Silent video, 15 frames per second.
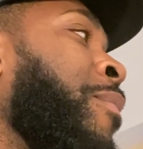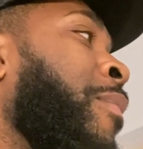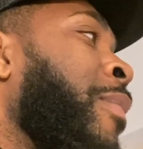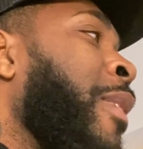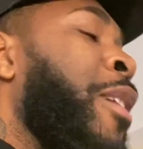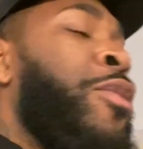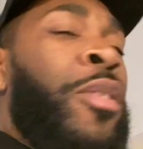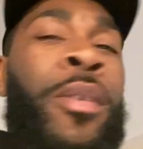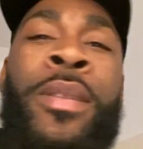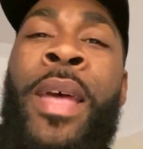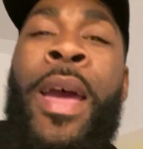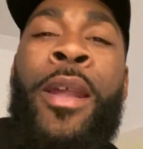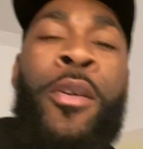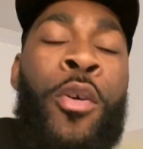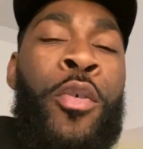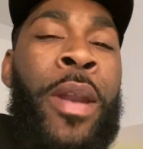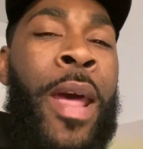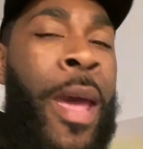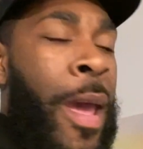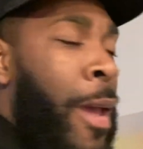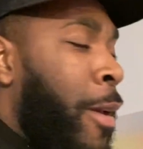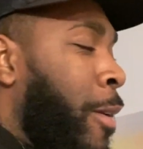He told Daddy, who
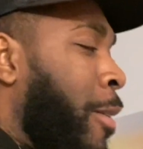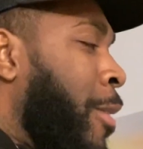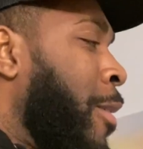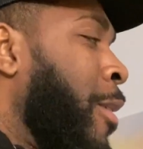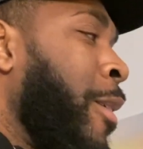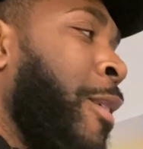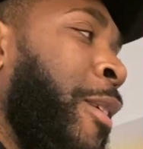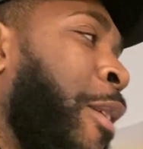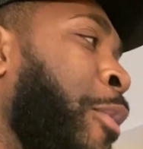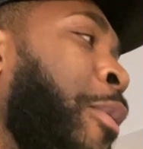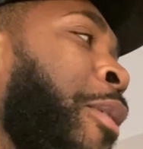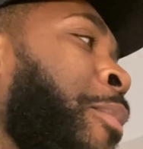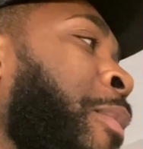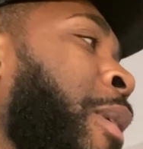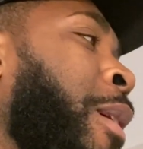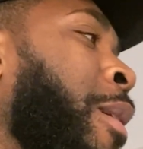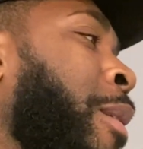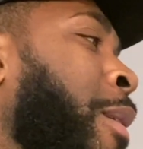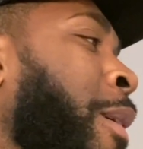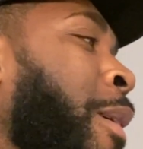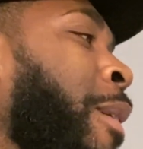that? It wasn't me.